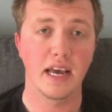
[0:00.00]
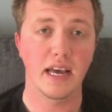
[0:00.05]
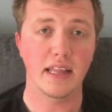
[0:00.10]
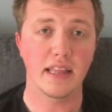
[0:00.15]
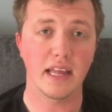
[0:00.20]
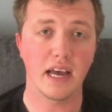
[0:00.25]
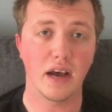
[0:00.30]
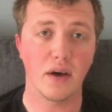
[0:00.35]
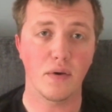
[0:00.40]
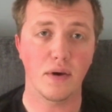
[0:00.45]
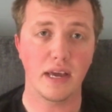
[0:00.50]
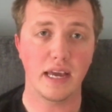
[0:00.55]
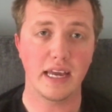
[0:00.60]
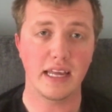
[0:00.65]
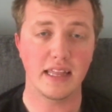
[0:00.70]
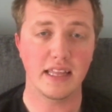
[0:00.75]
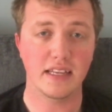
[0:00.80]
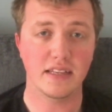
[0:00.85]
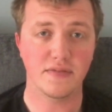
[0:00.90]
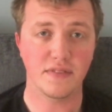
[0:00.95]
Now, in
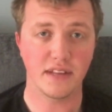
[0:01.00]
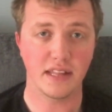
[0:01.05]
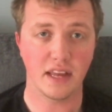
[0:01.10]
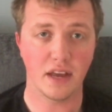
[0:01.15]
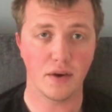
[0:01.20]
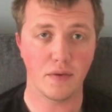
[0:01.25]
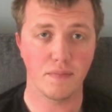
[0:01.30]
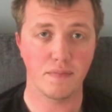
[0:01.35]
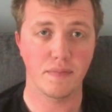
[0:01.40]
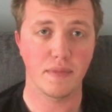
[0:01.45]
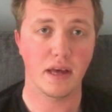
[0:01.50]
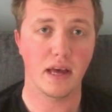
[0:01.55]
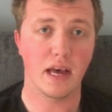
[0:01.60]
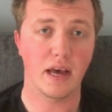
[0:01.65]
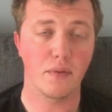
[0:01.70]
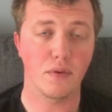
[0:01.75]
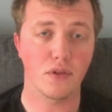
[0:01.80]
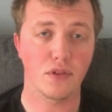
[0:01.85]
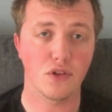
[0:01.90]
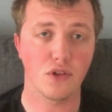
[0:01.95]
this video, I
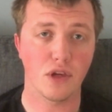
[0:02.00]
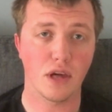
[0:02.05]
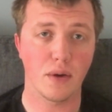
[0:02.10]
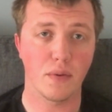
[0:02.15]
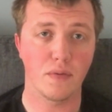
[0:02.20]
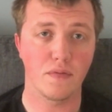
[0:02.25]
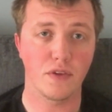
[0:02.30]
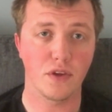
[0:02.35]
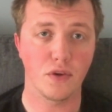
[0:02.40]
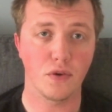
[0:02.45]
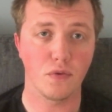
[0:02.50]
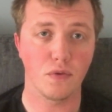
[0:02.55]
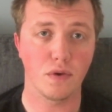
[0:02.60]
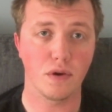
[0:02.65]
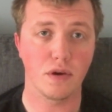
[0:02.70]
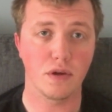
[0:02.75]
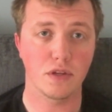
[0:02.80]
want to share with you